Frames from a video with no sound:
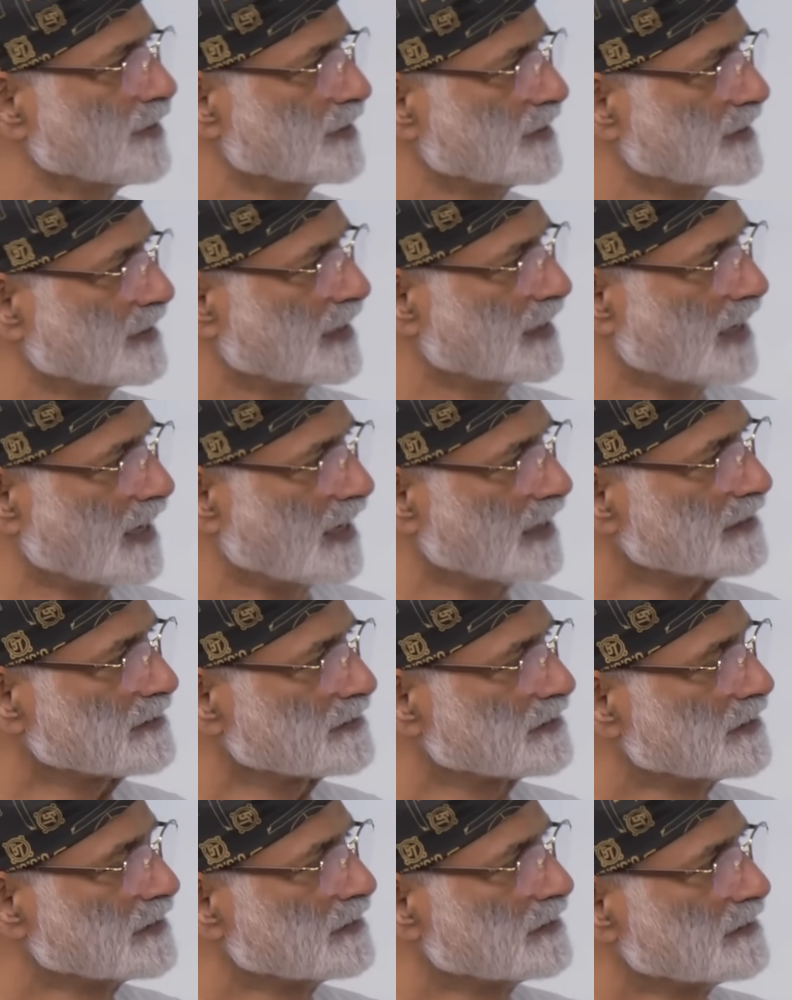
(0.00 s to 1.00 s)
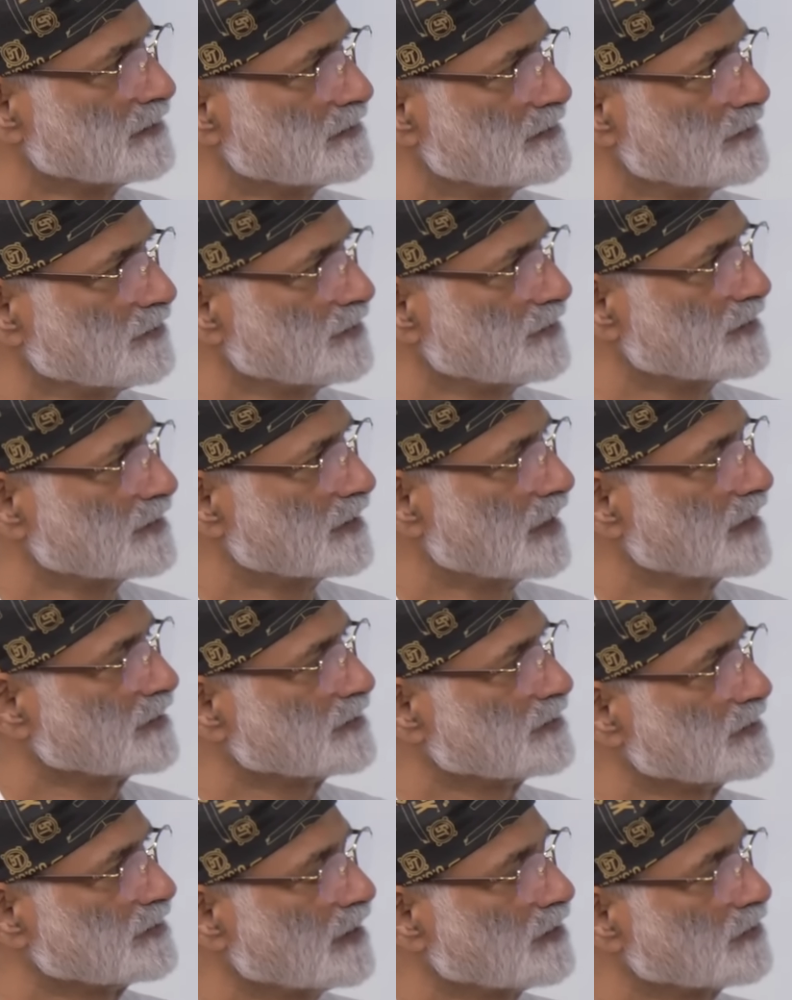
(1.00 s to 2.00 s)
No, you're not. No, you're
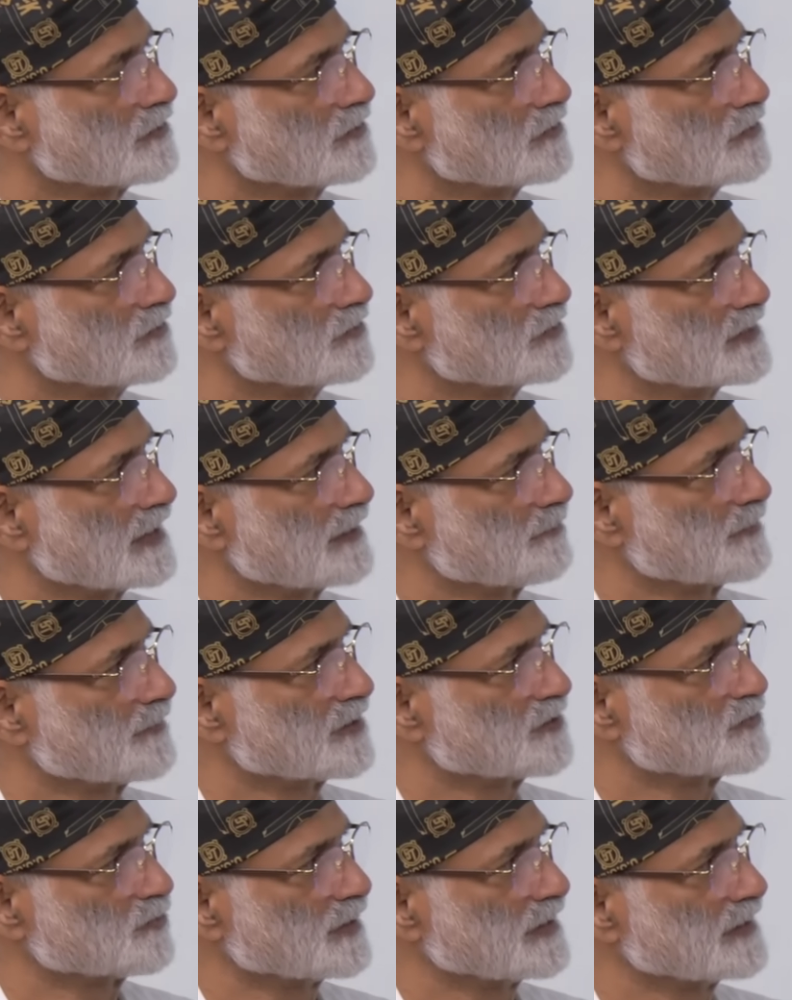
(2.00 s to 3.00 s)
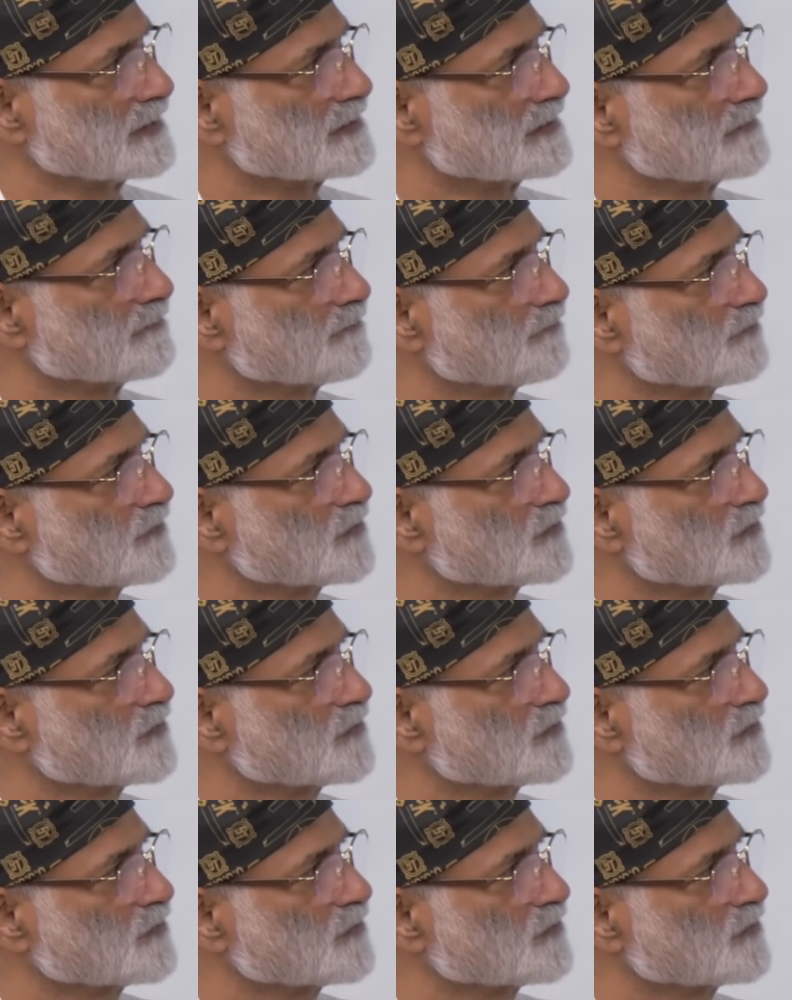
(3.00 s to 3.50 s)
not. You're not going to lose that much weight.